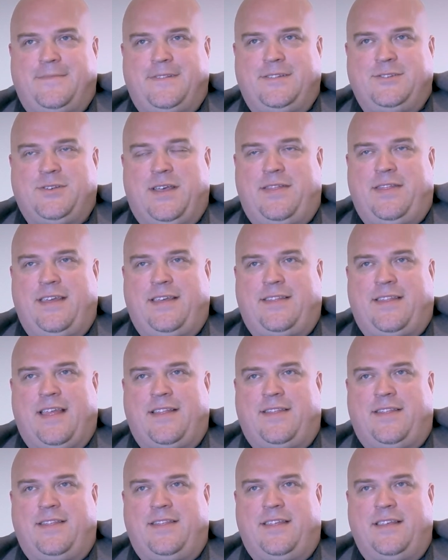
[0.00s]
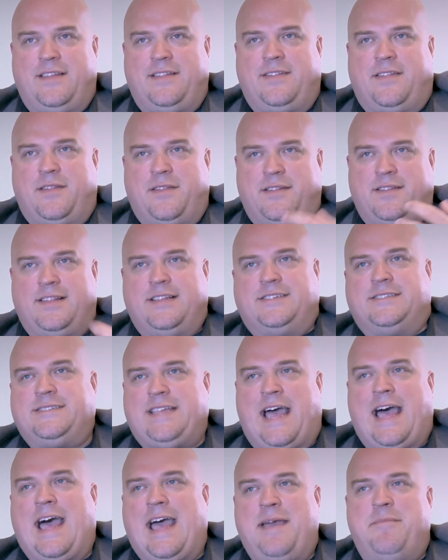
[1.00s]
so I think that the, the, this
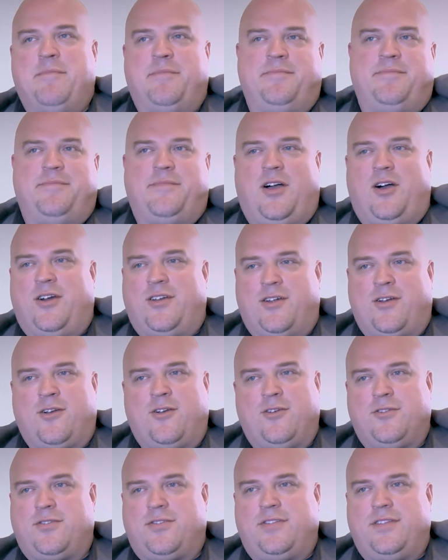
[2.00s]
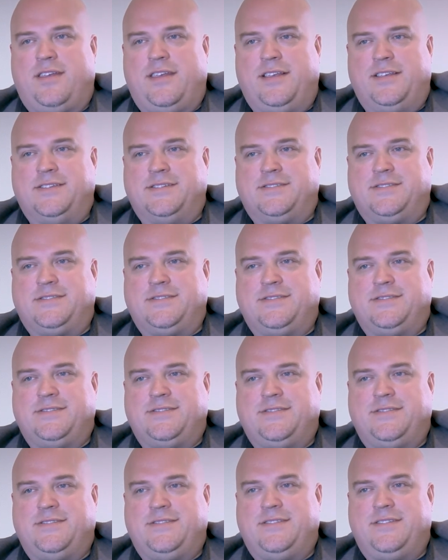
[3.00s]
time on Earth is
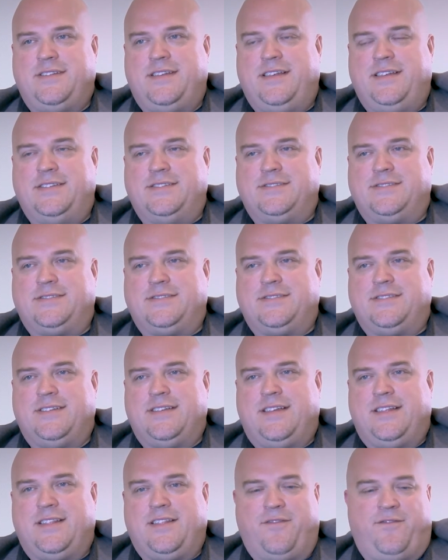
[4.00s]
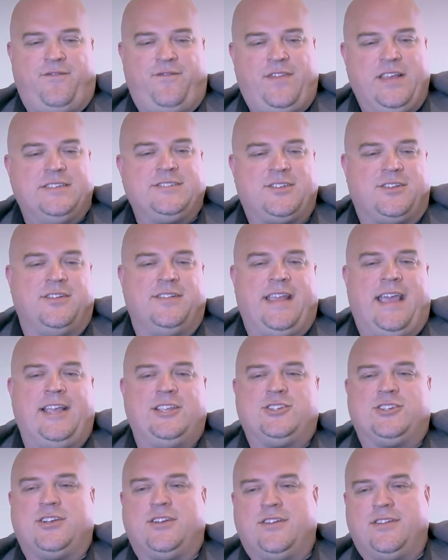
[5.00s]
is the physical
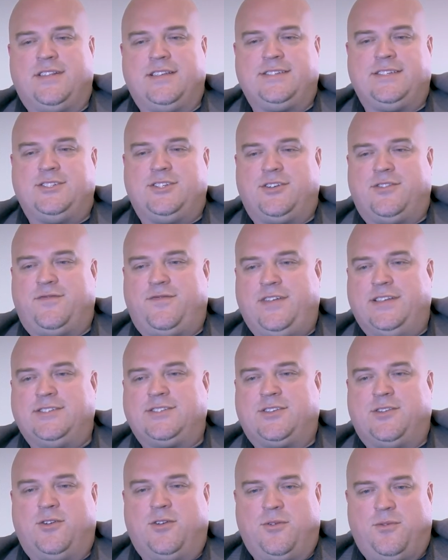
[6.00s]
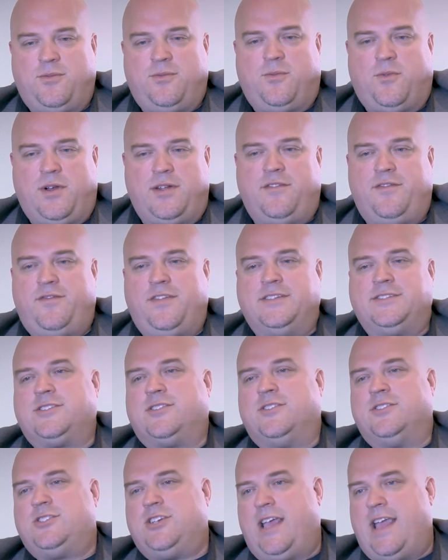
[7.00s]
nature. This is your physical one
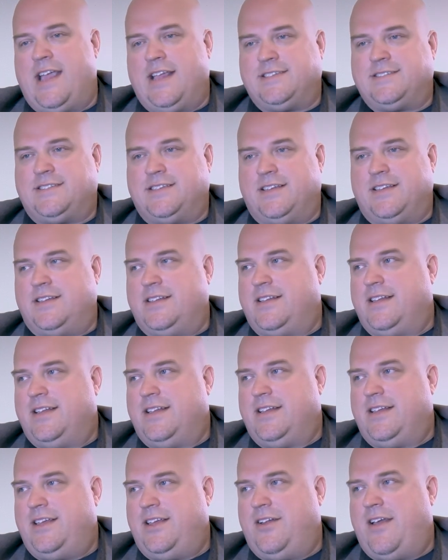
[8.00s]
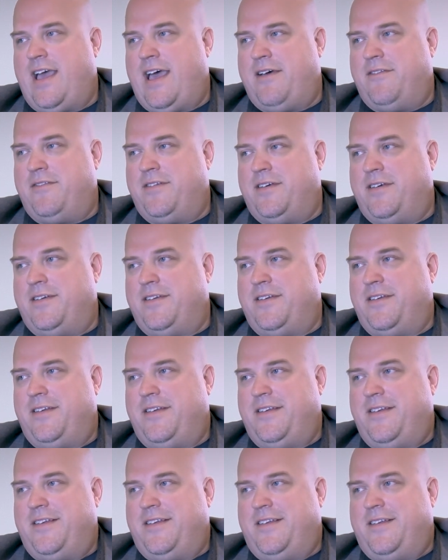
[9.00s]
physical chance to you know have a
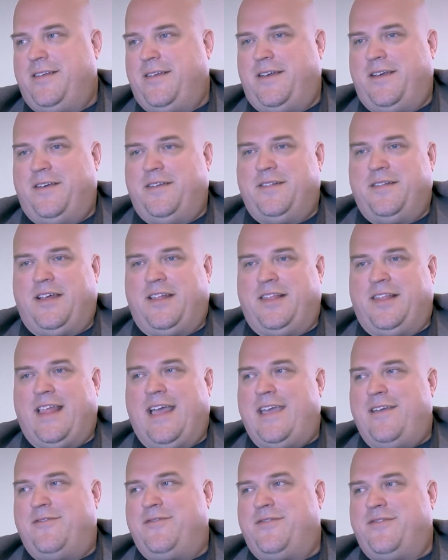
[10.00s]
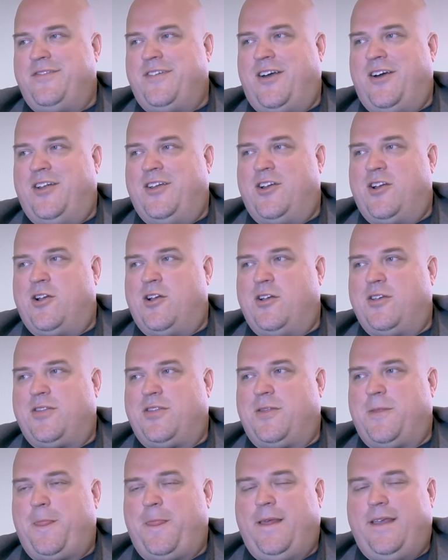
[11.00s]
a, a life on
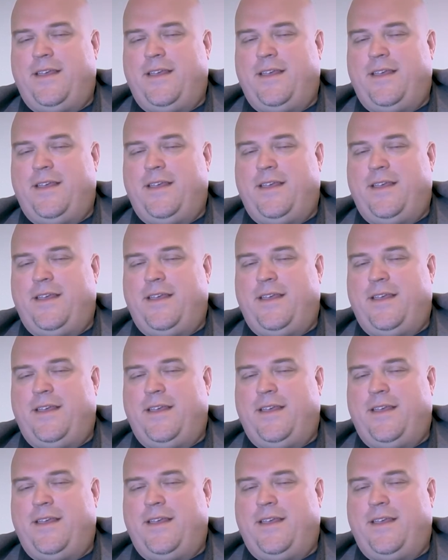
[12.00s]
Earth.